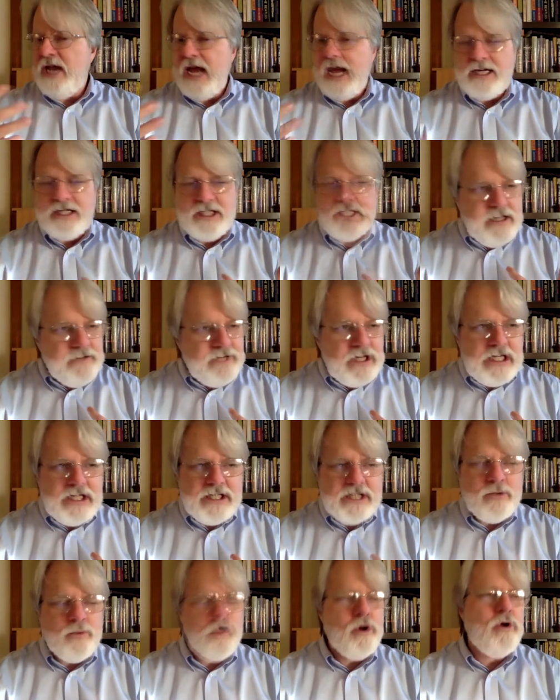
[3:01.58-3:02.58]

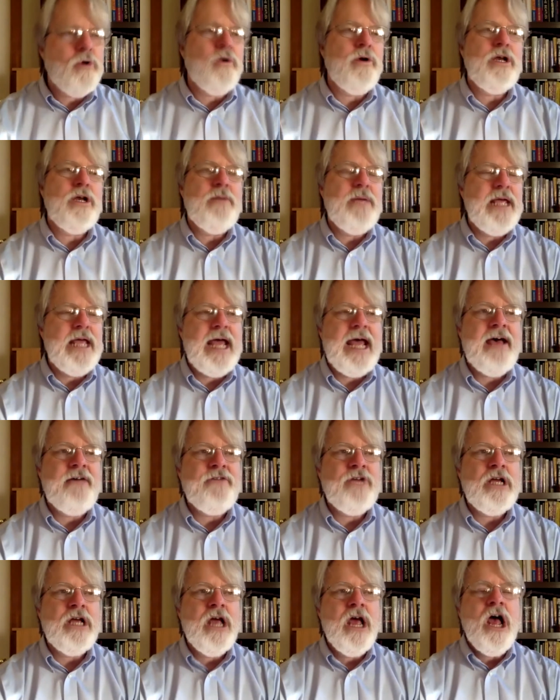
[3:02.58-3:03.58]
activities that we're going to be
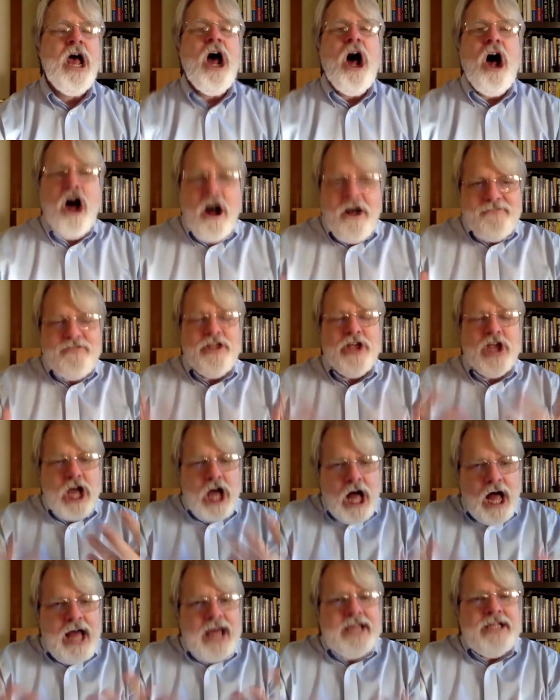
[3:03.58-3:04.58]
having, of the
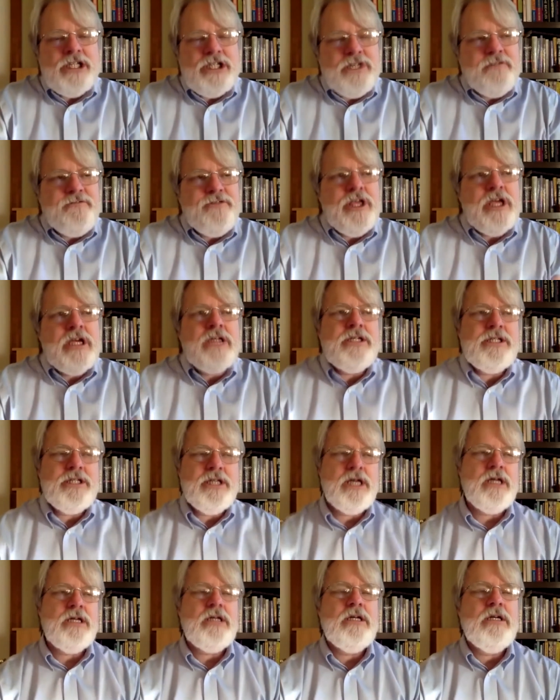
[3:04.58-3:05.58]
kinds of things
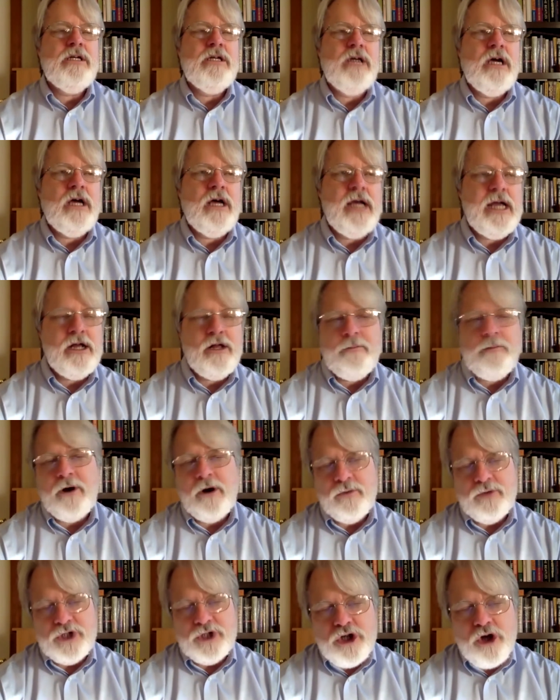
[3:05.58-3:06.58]
that
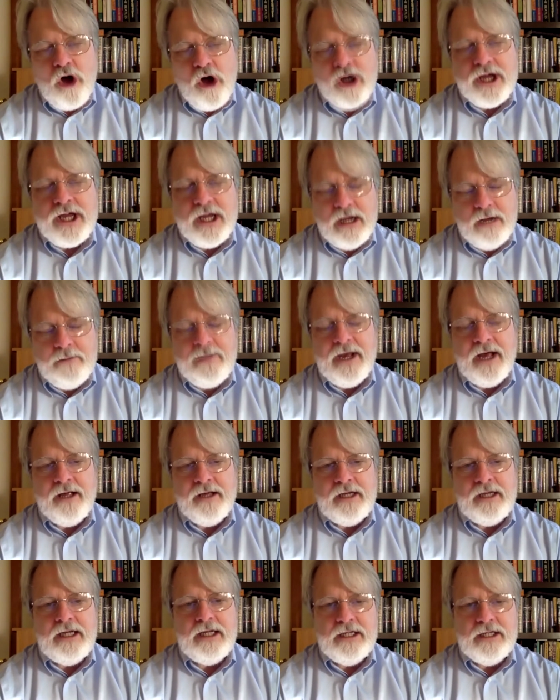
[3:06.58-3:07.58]
Engelbart was talking
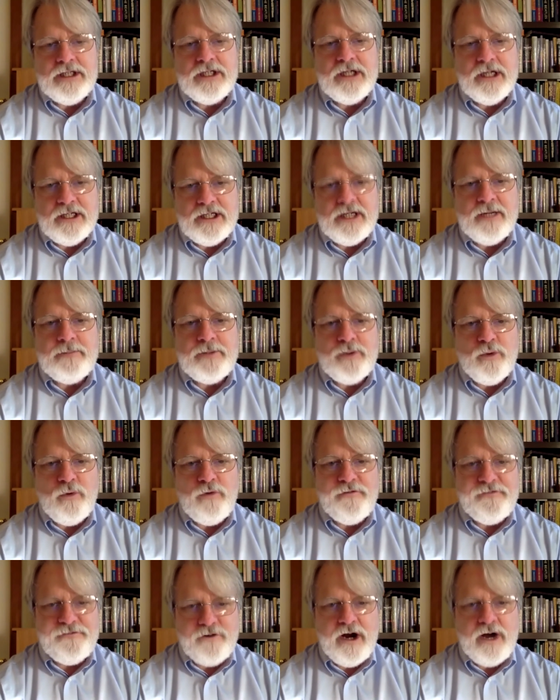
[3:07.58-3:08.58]
about in his
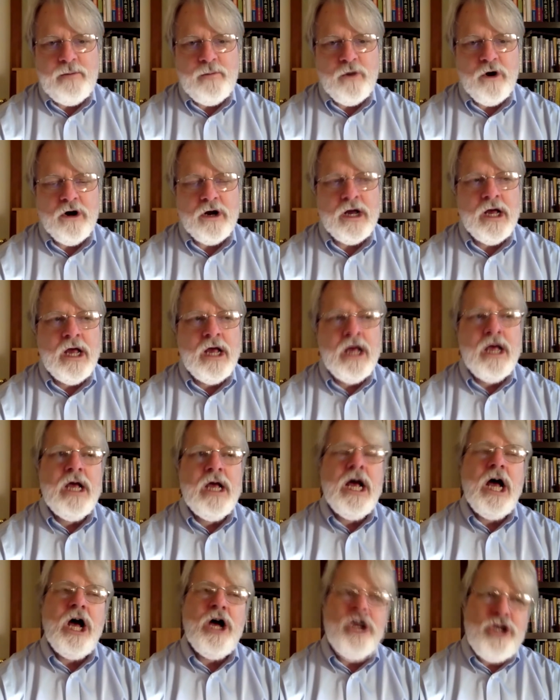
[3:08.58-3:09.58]
conceptual framework.
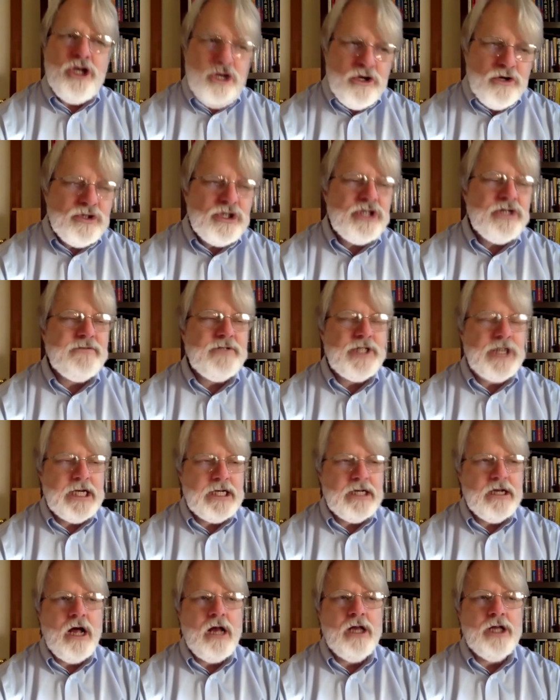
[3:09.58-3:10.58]
A use of
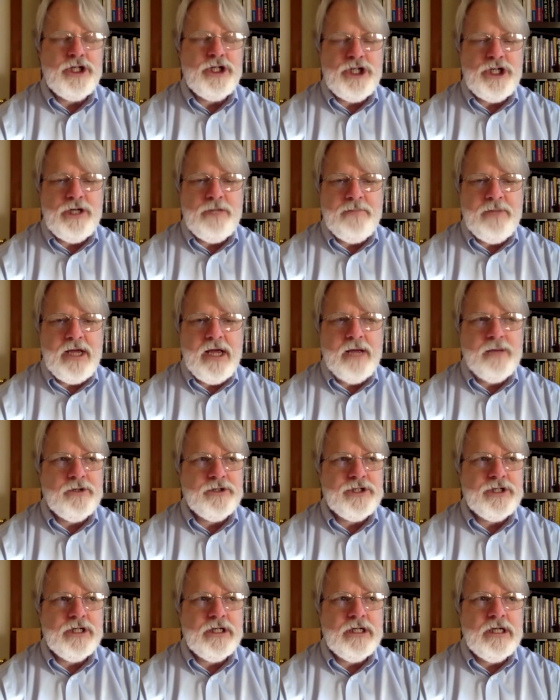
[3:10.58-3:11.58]
technology to be
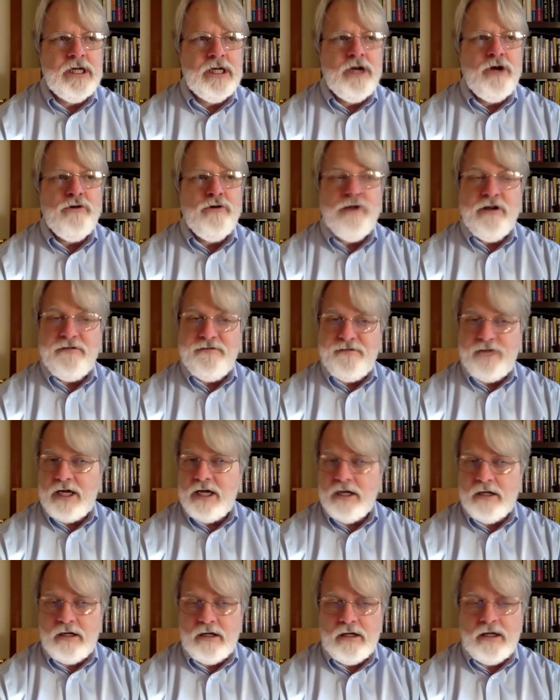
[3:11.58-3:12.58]
able to
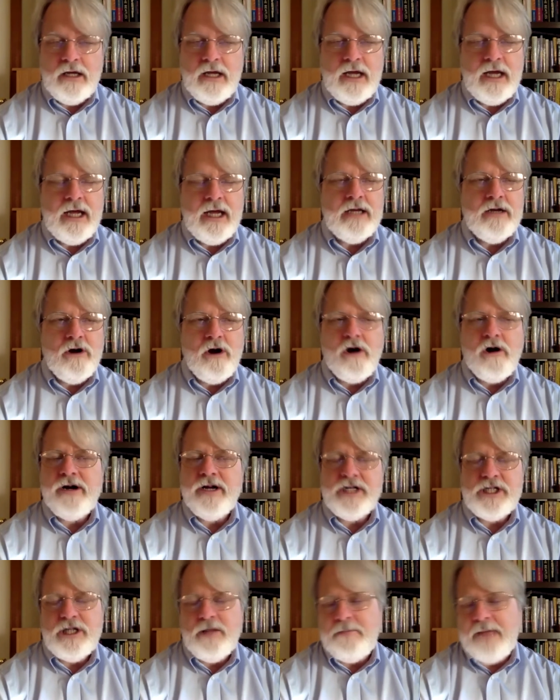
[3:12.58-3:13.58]
reveal and
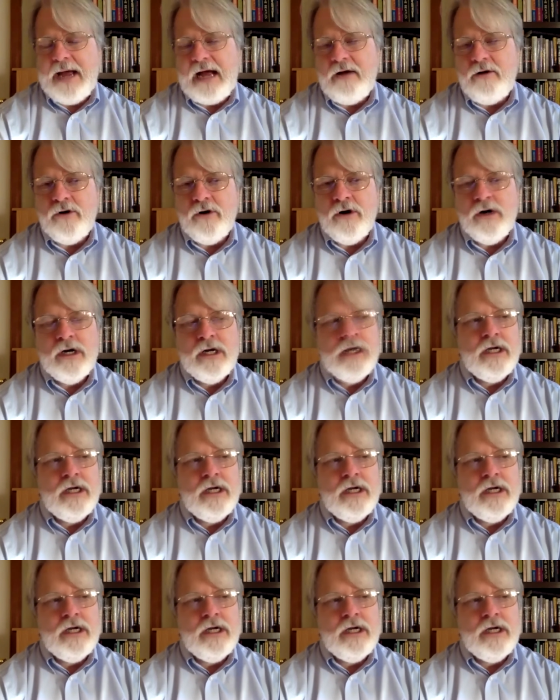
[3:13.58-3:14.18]
harness the power